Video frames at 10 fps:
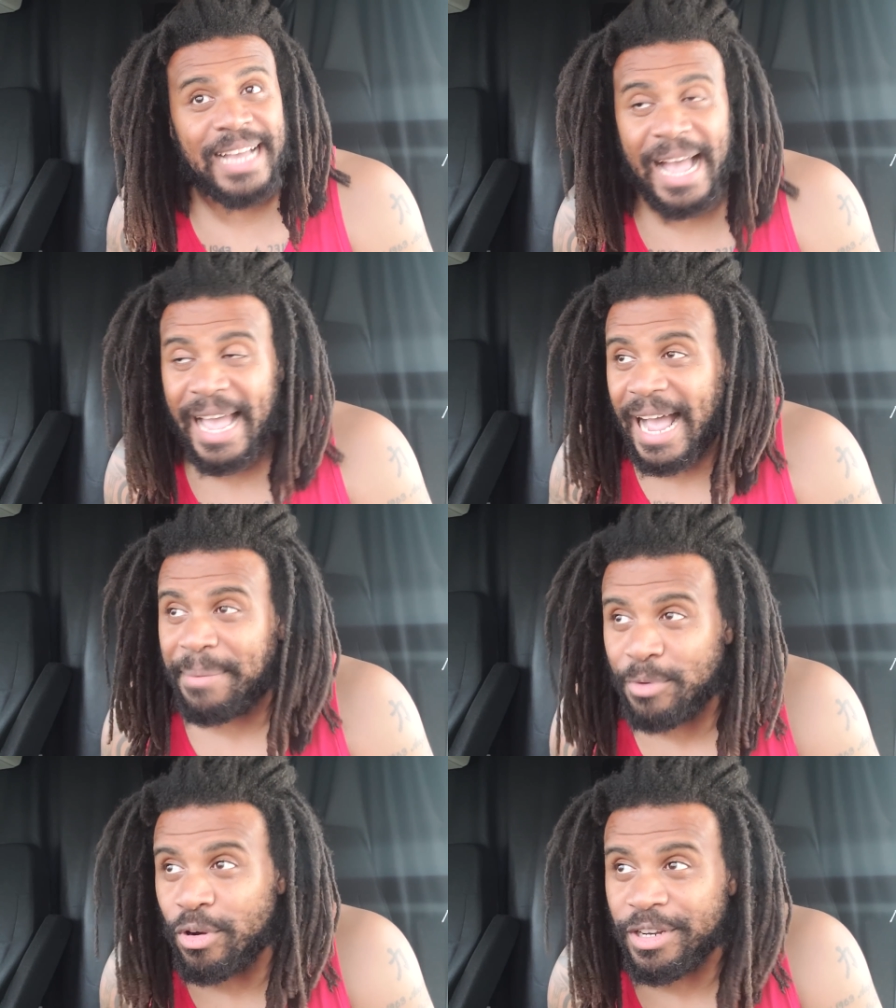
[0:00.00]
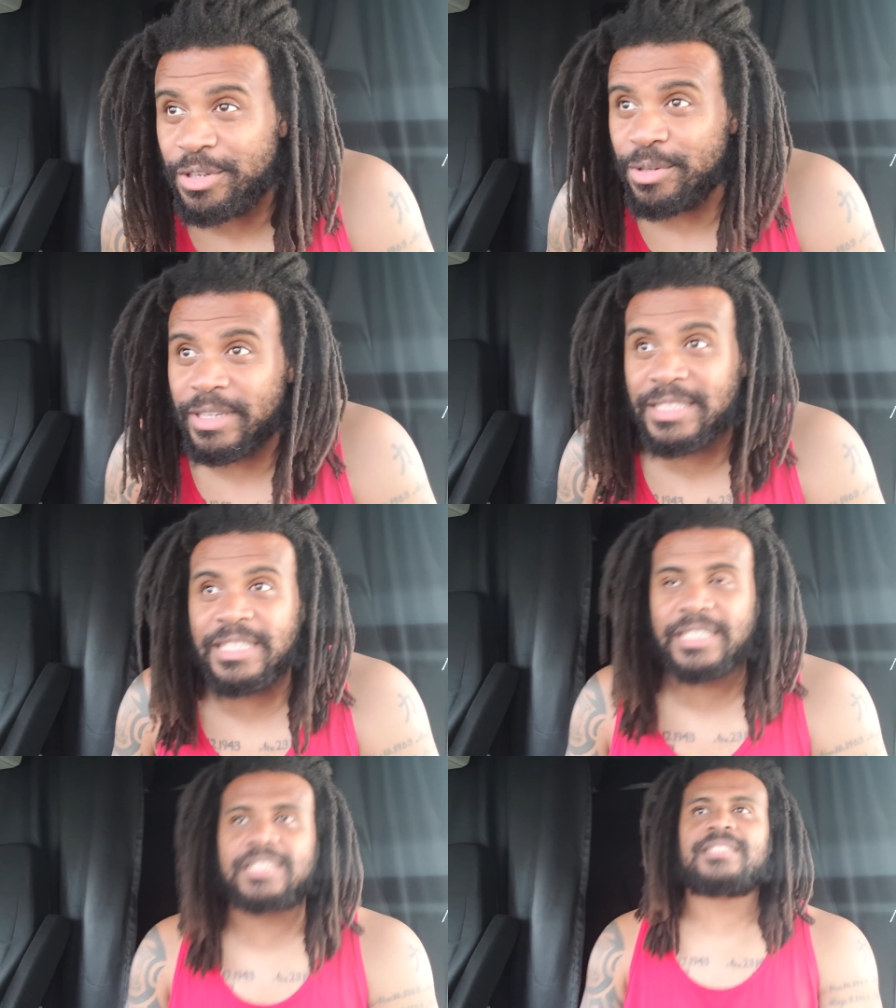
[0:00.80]
I, I'm gonna do it. It's
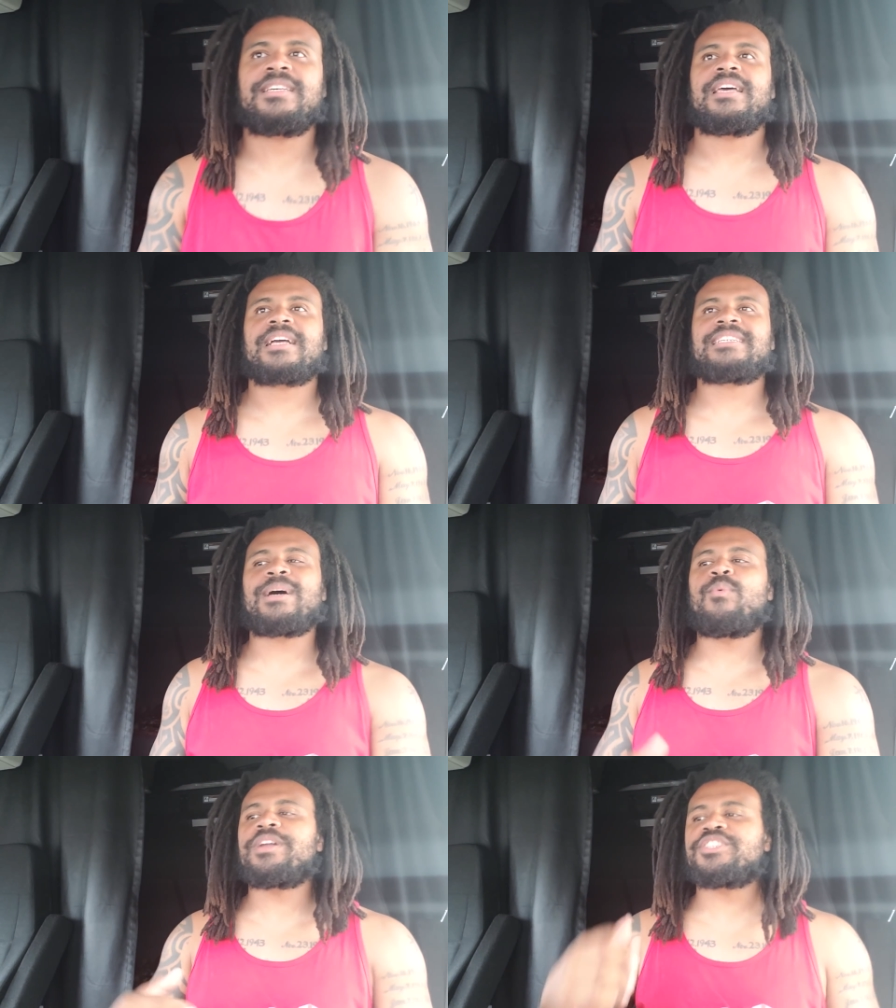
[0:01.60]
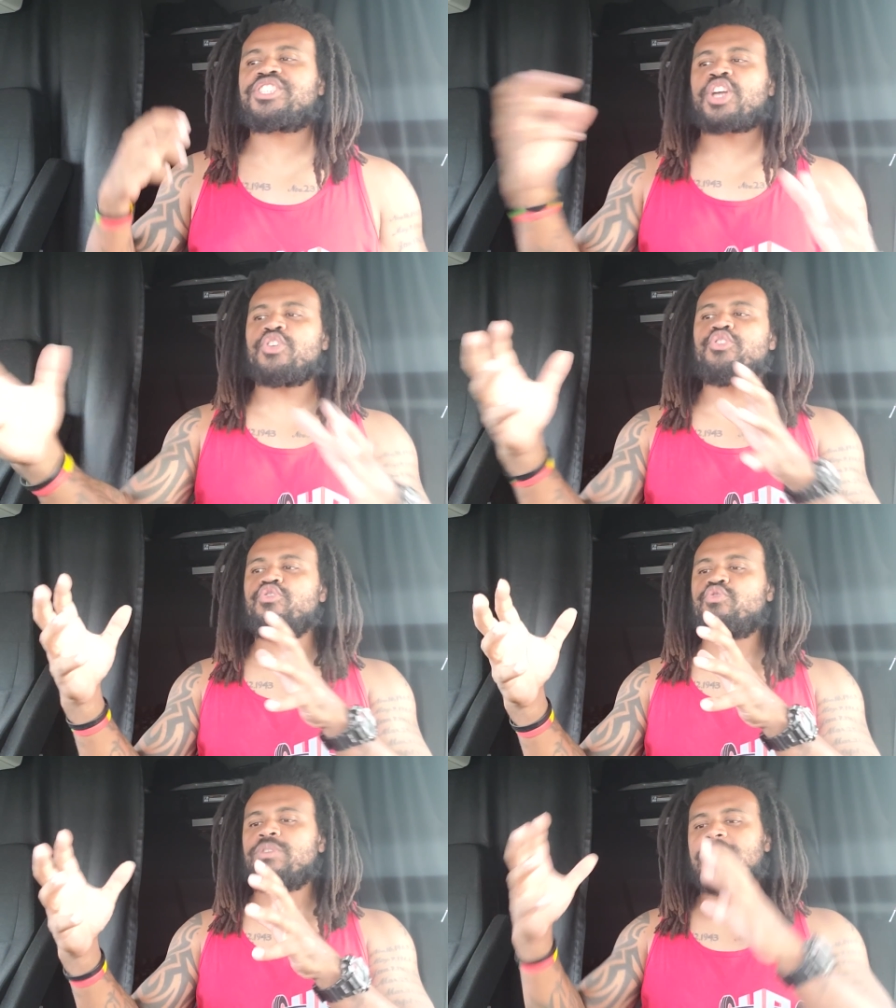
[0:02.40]
just because I want to show
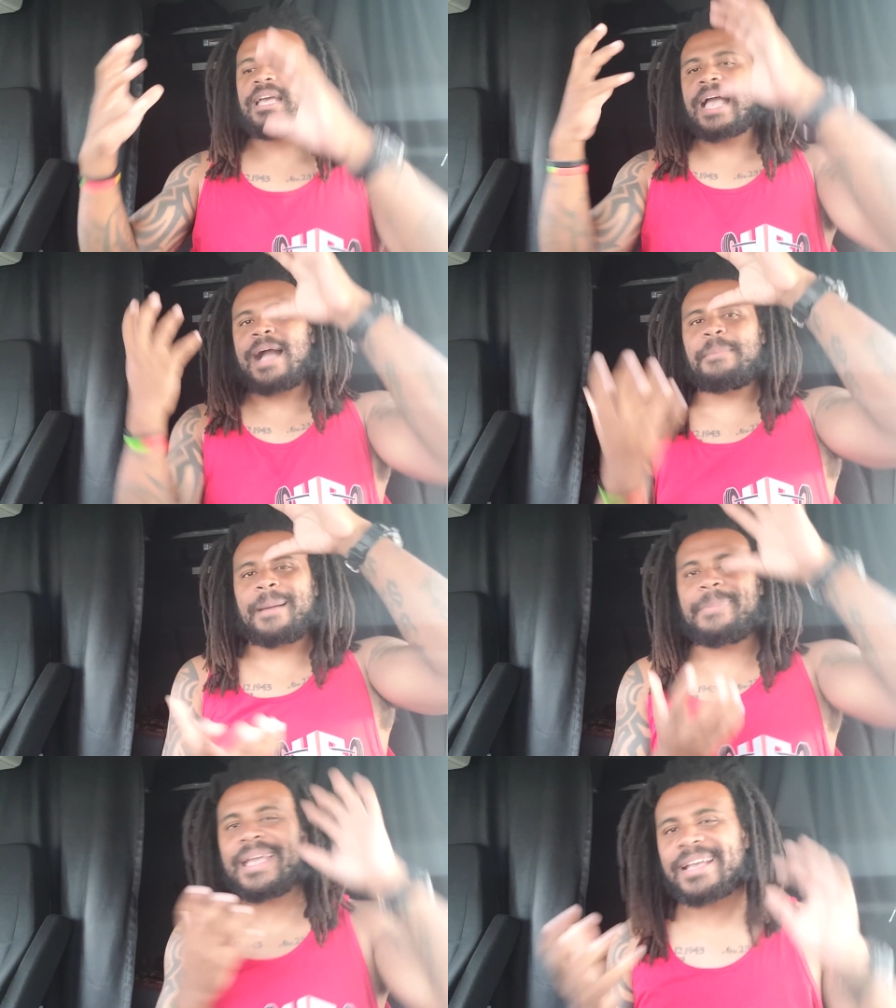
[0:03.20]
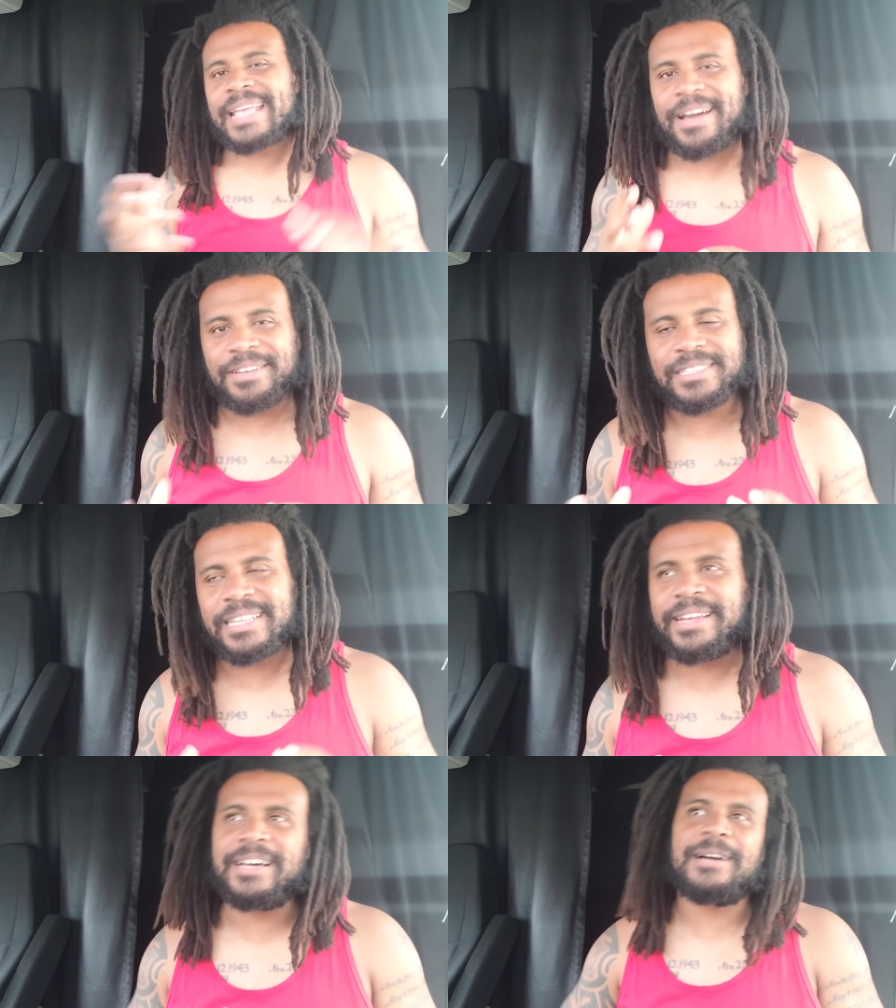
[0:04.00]
you how my bank account is
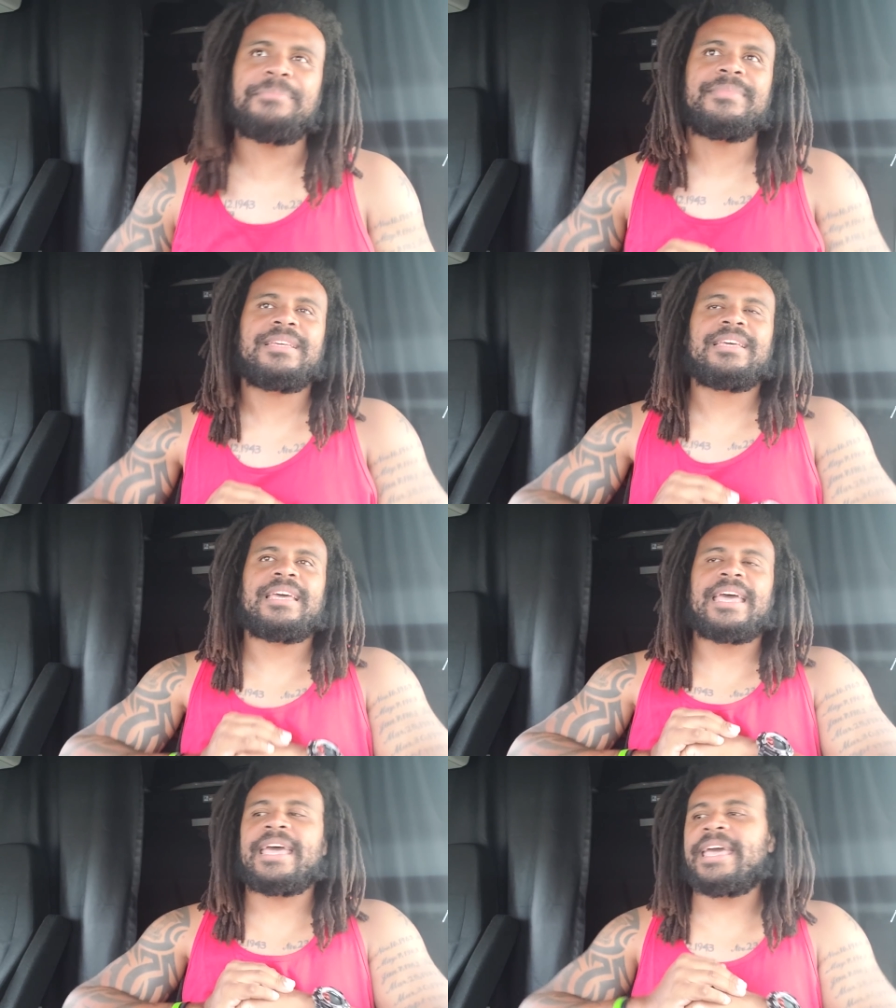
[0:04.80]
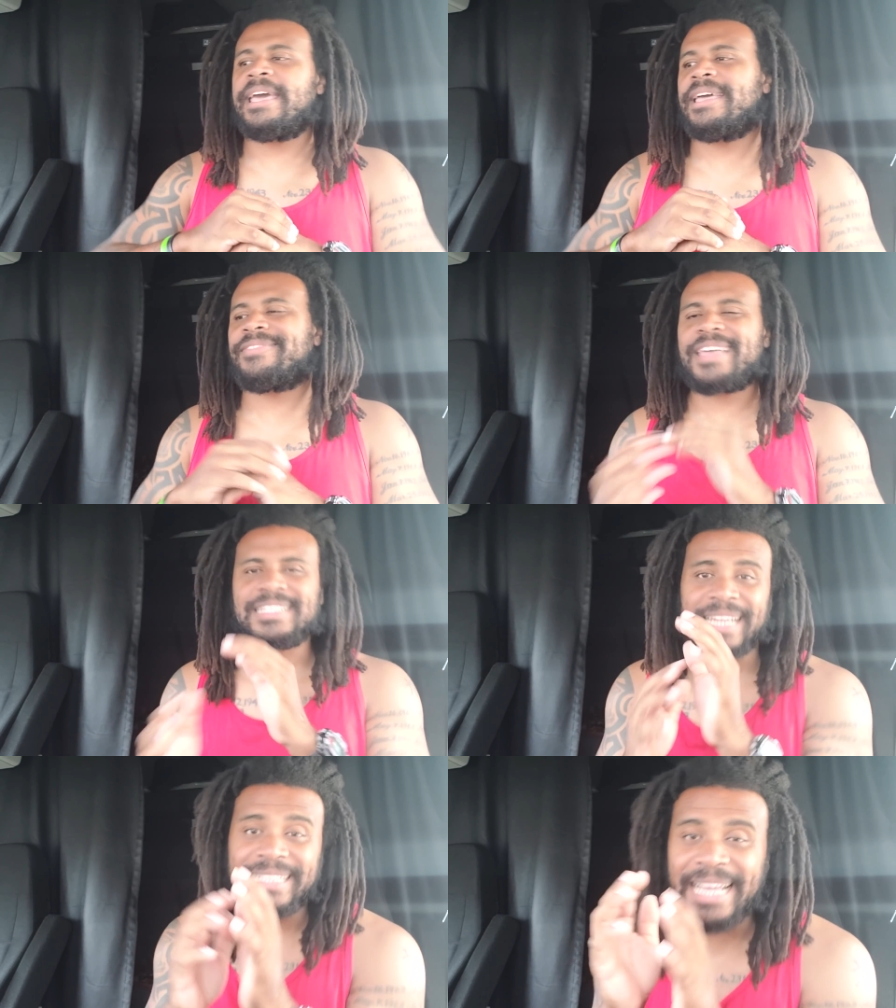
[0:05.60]
set up and, and
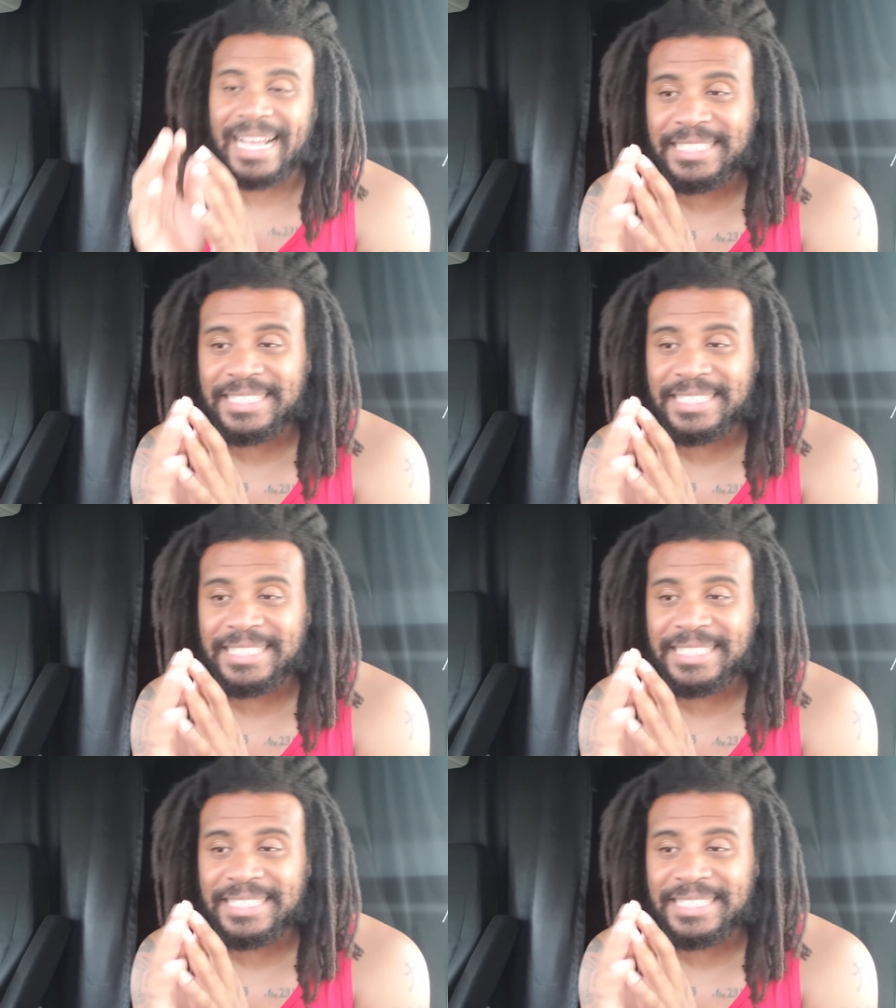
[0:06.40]
things like that.